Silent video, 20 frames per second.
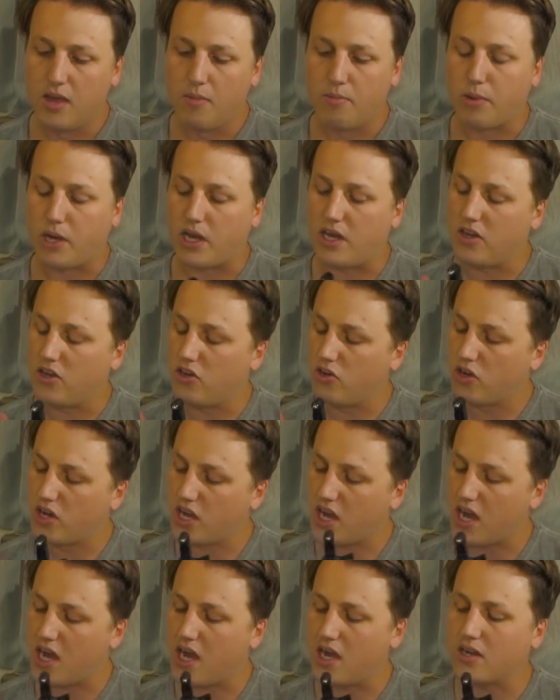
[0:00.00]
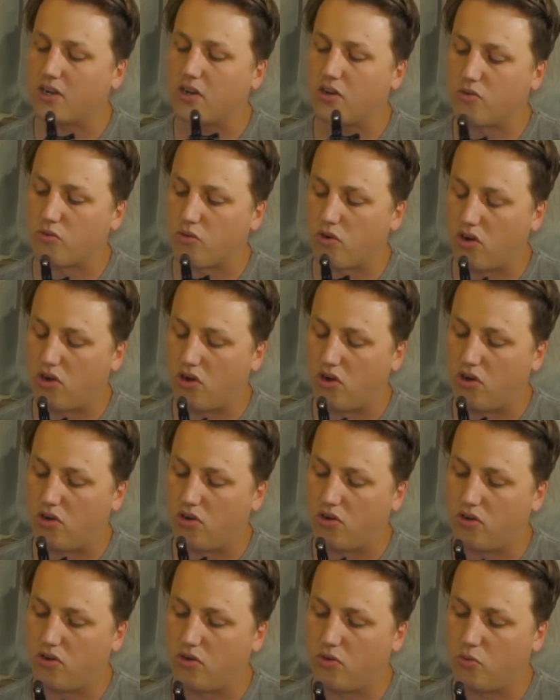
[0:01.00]
But you can't go
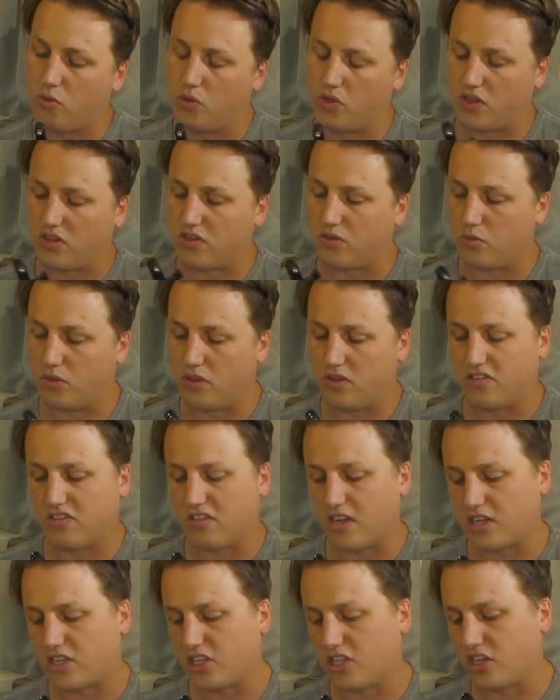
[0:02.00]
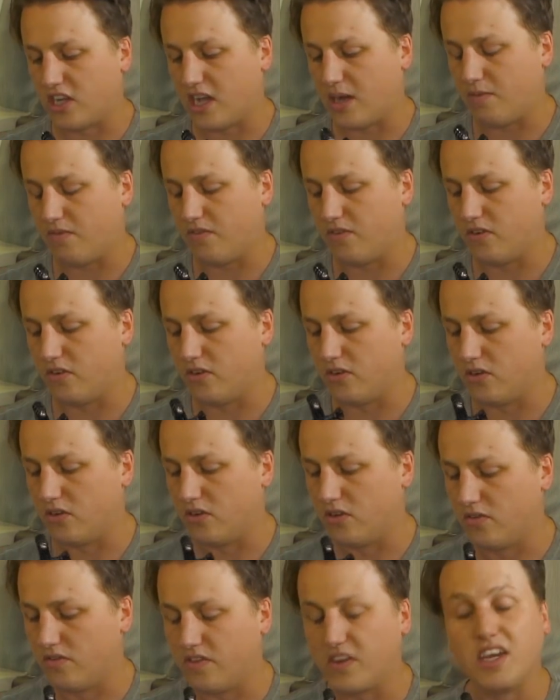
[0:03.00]
wrong with a suction cup for
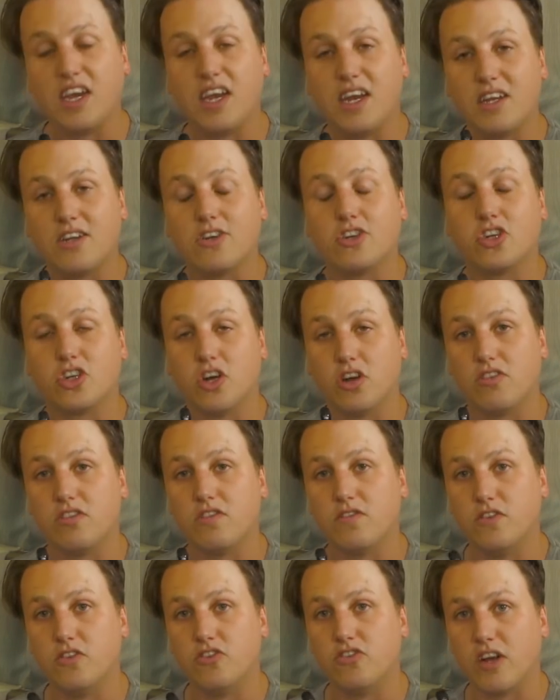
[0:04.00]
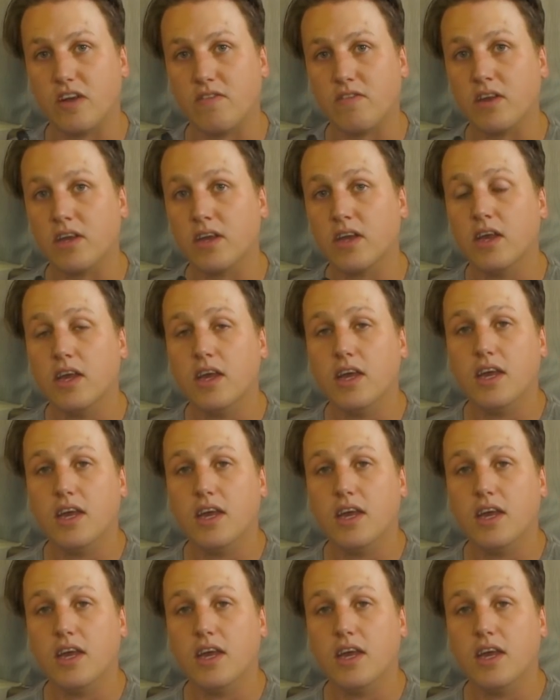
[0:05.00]
getting shots of you traveling.